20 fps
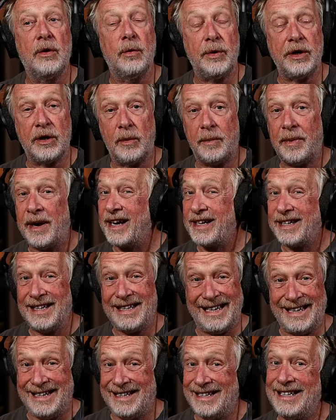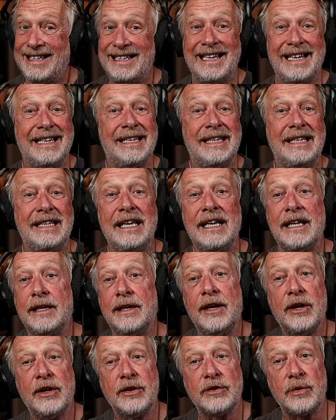We go back again and again and again.
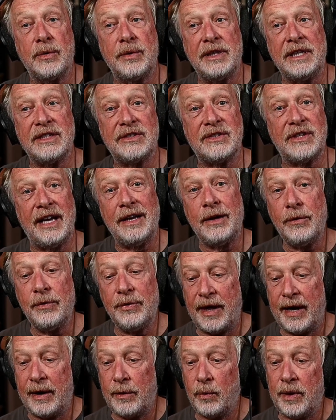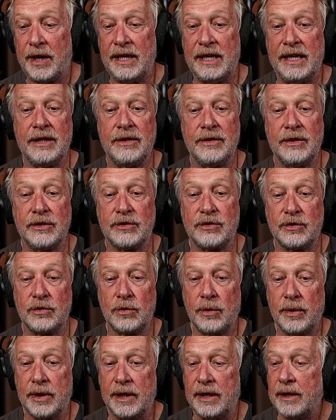So it gets held that way in the
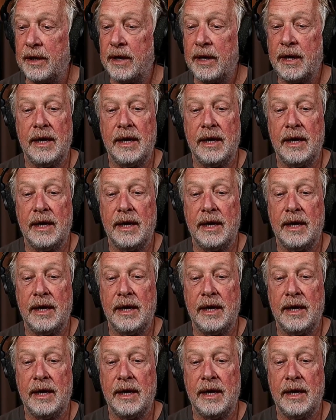story.